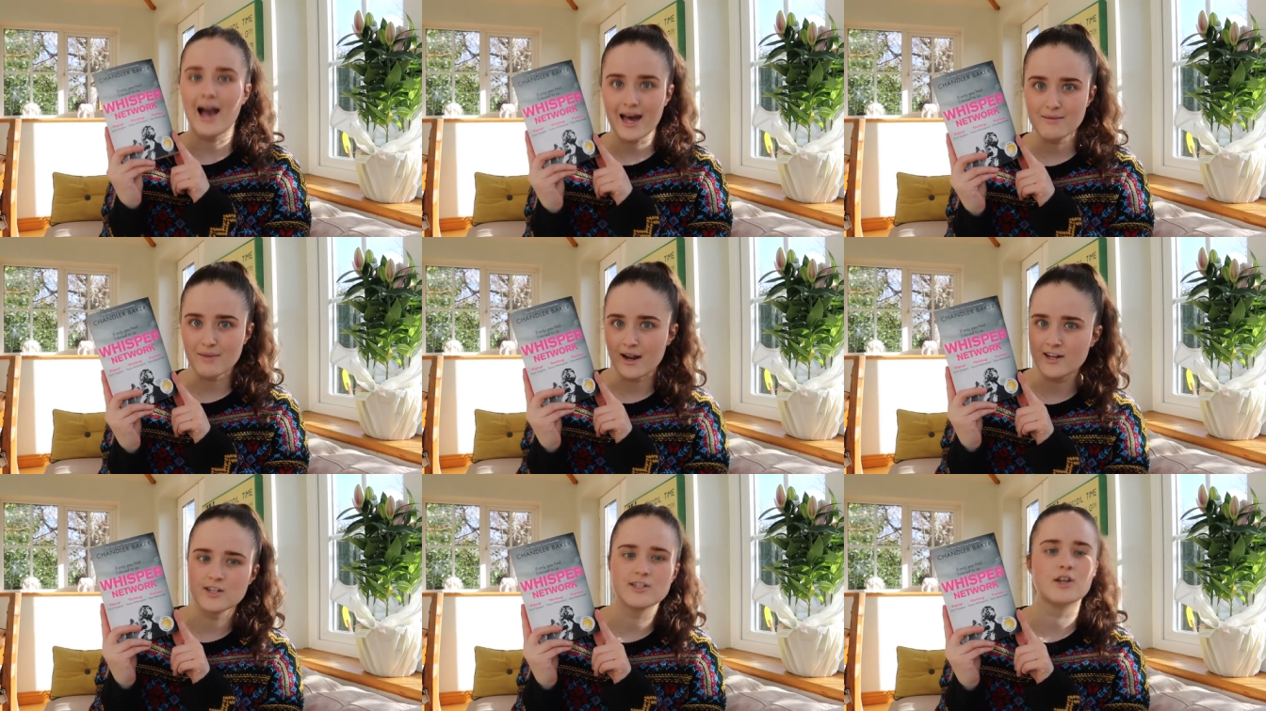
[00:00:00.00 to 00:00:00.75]
and
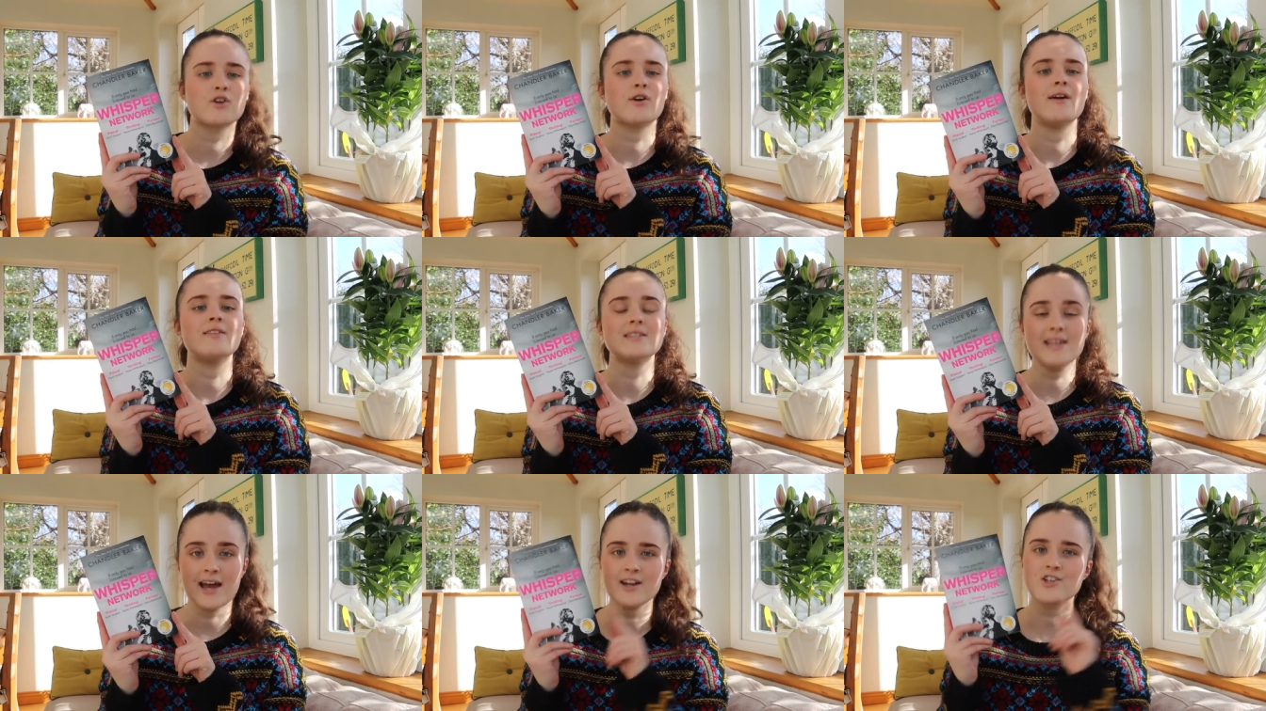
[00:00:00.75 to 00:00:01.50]
managing to create the
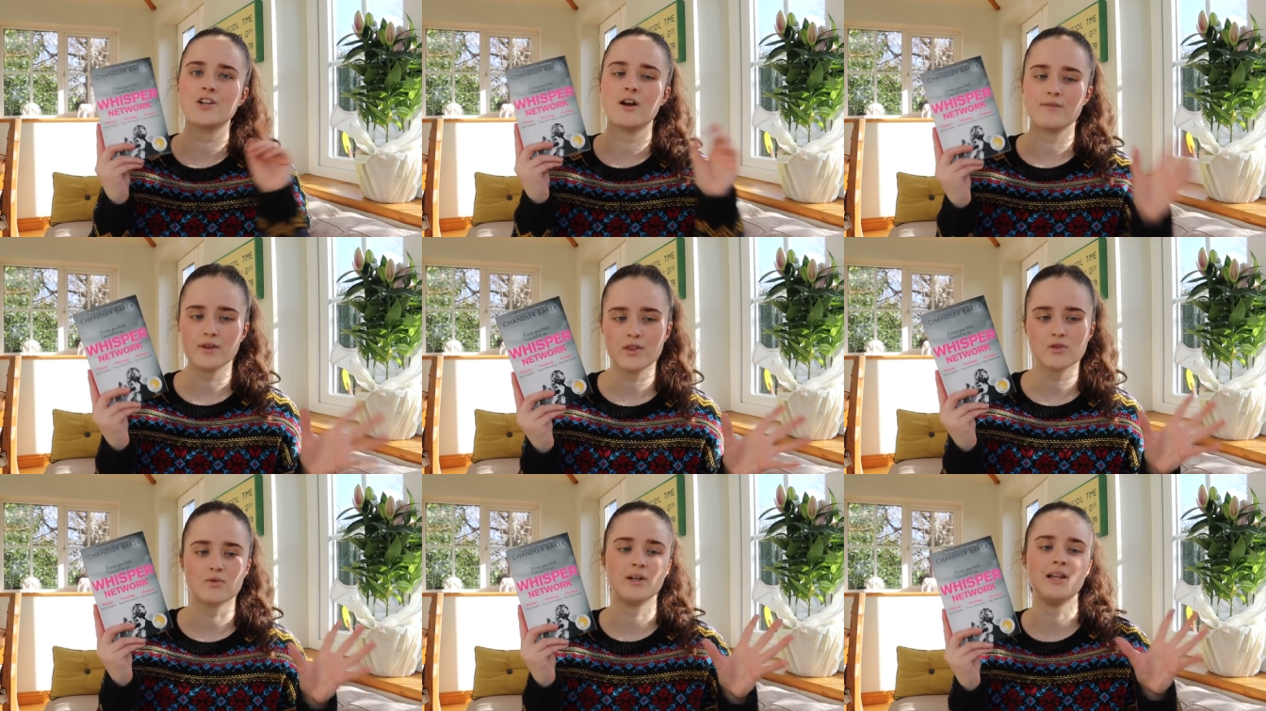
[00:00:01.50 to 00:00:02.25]
tension of a
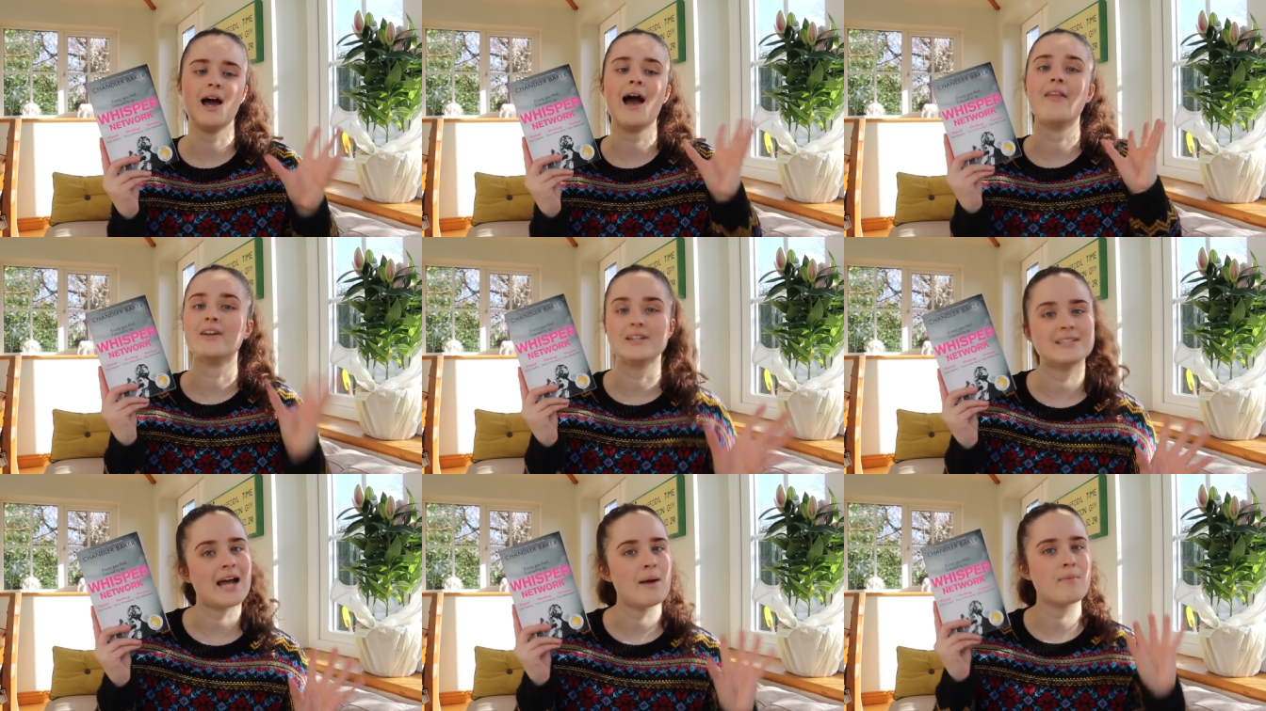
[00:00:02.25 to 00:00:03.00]
thriller and the
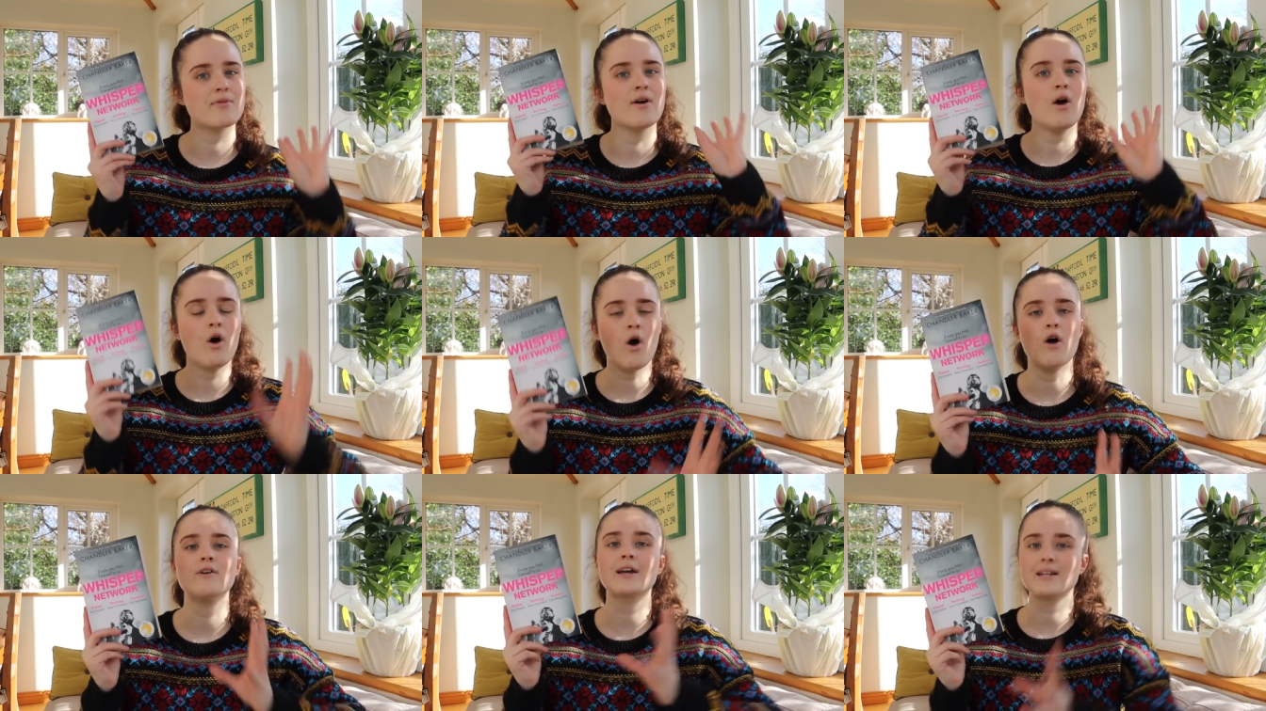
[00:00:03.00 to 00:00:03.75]
depth
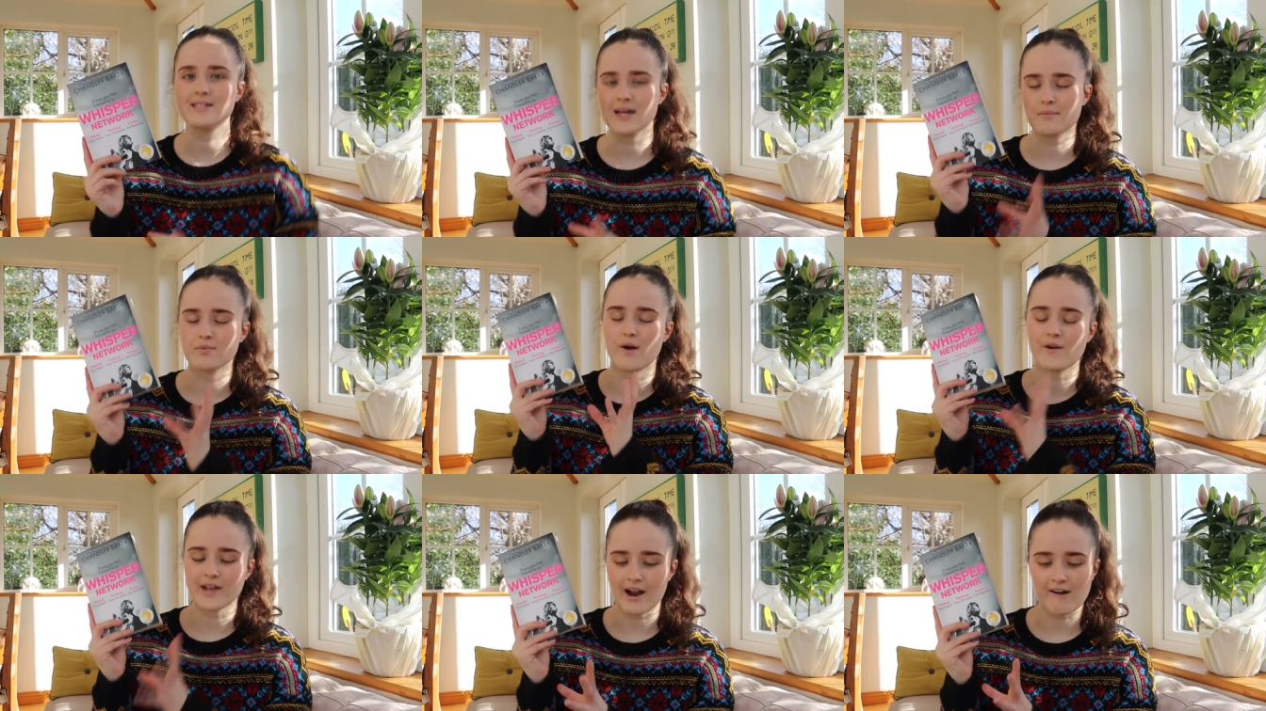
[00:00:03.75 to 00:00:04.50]
of a
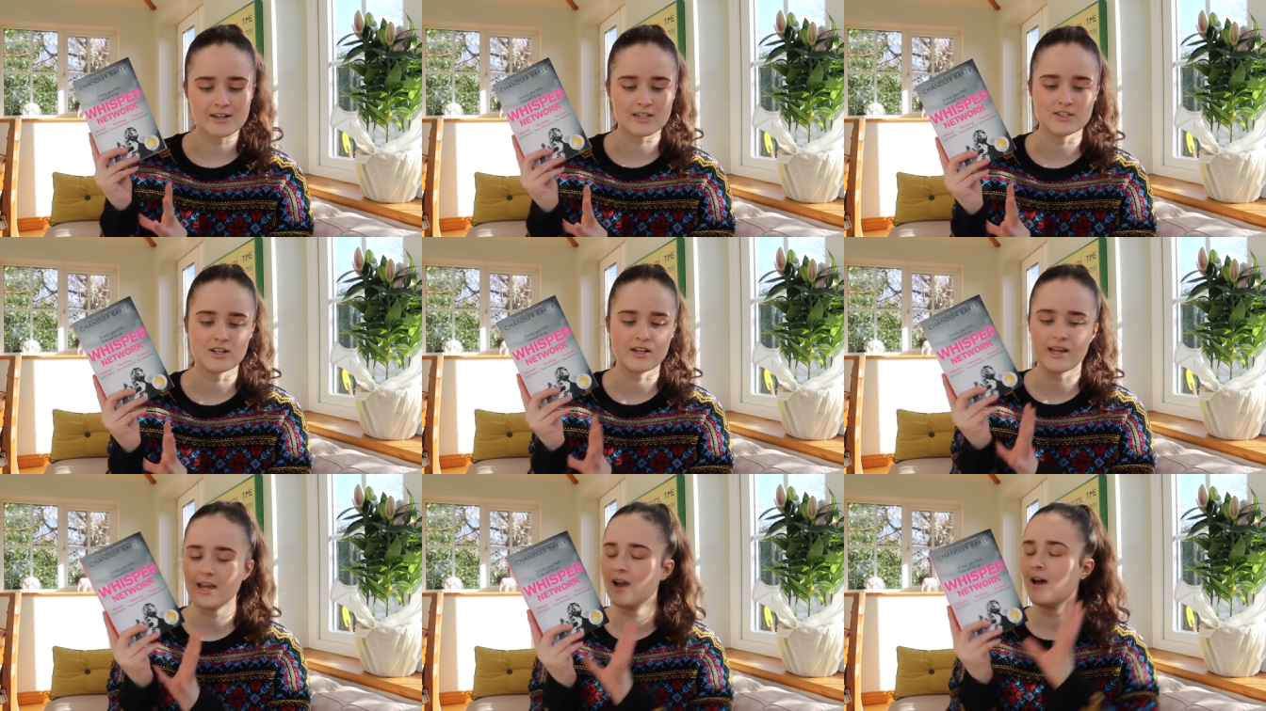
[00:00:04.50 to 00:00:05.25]
contemporary character
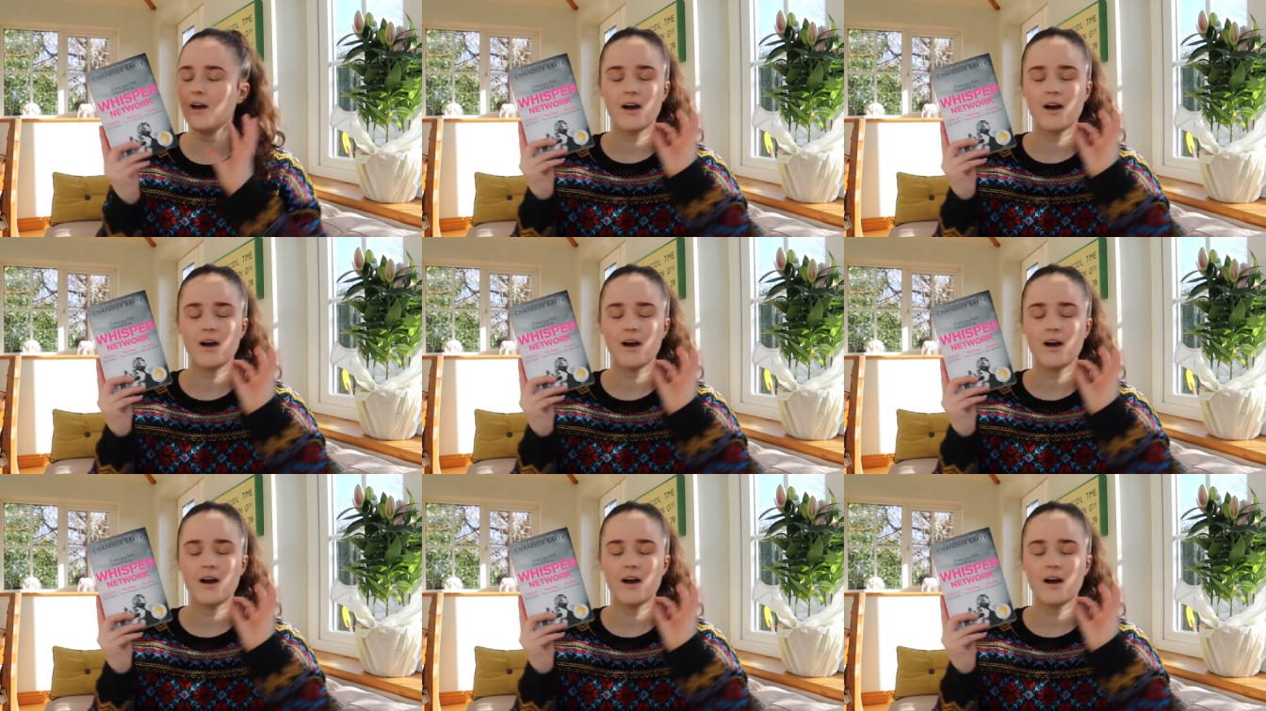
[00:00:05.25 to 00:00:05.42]
study.